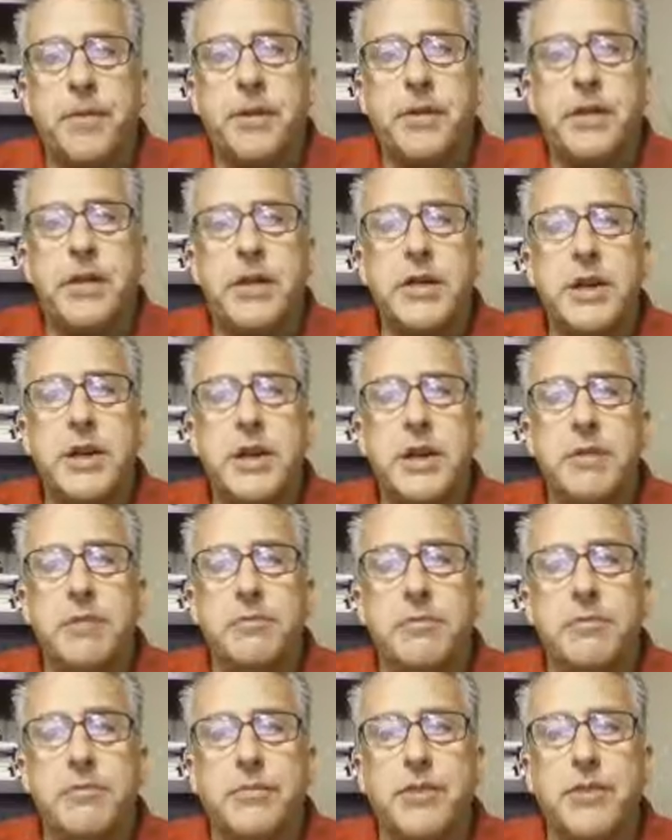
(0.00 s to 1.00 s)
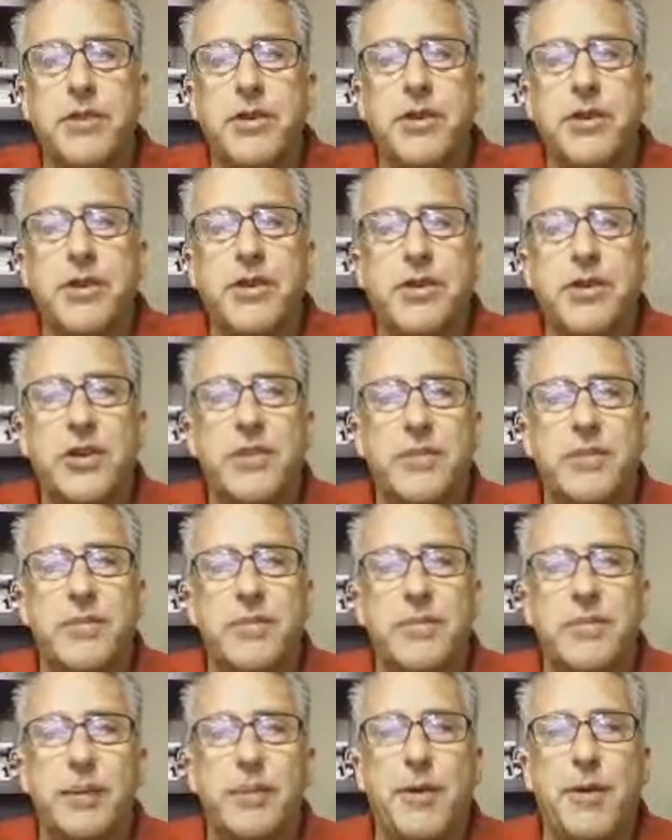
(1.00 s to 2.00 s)
Take care. See you soon.
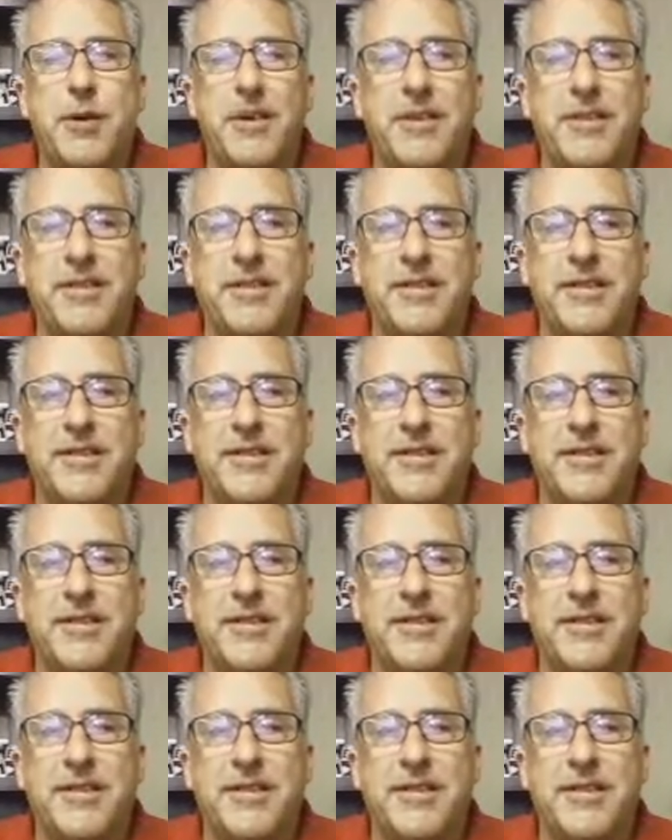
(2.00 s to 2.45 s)
Bye-bye.